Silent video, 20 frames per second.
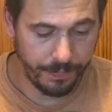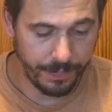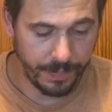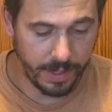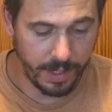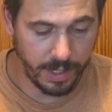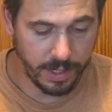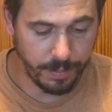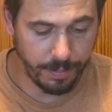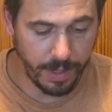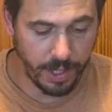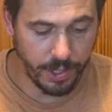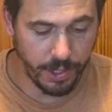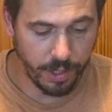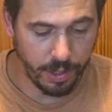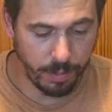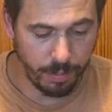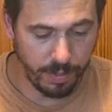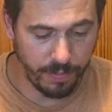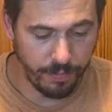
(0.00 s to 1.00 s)
As
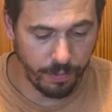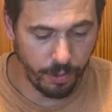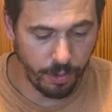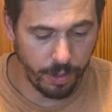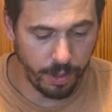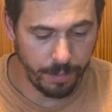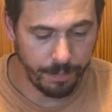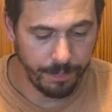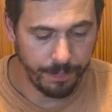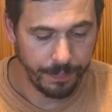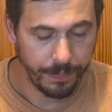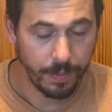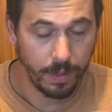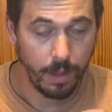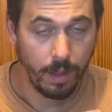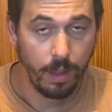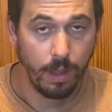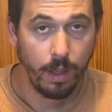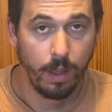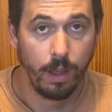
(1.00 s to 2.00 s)
mentioned before,
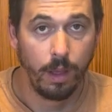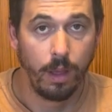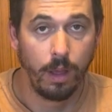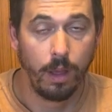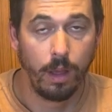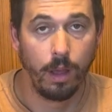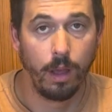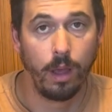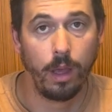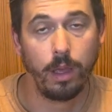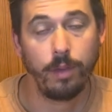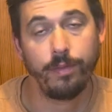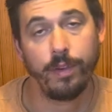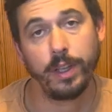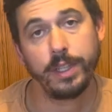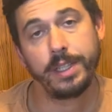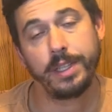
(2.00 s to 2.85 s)
if I